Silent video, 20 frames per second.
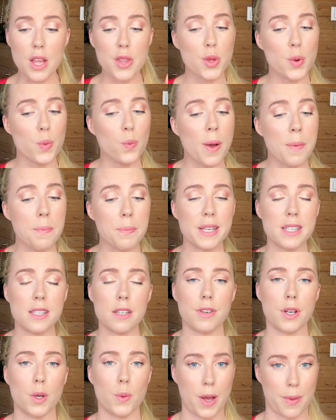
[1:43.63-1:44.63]
The one piece
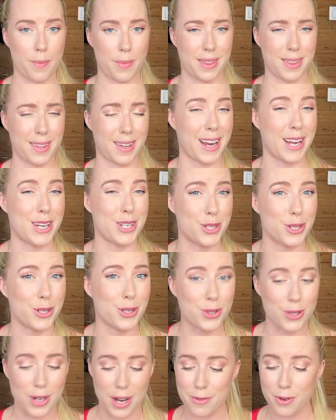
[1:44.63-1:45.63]
of equipment that I
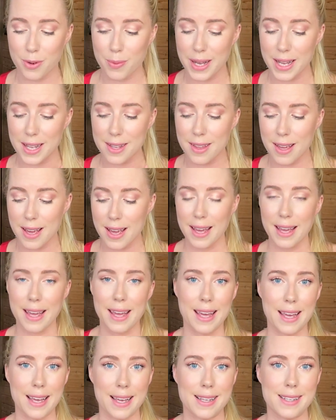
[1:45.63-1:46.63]
do travel with
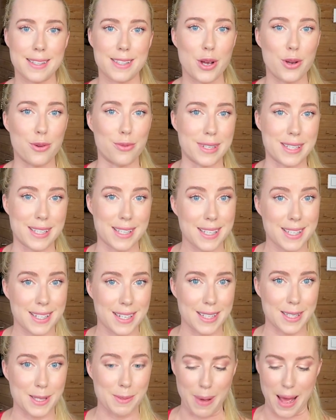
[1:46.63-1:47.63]
is
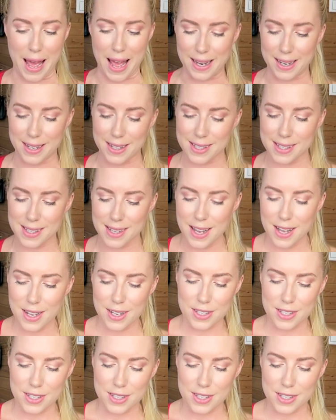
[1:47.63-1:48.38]
resistance bands.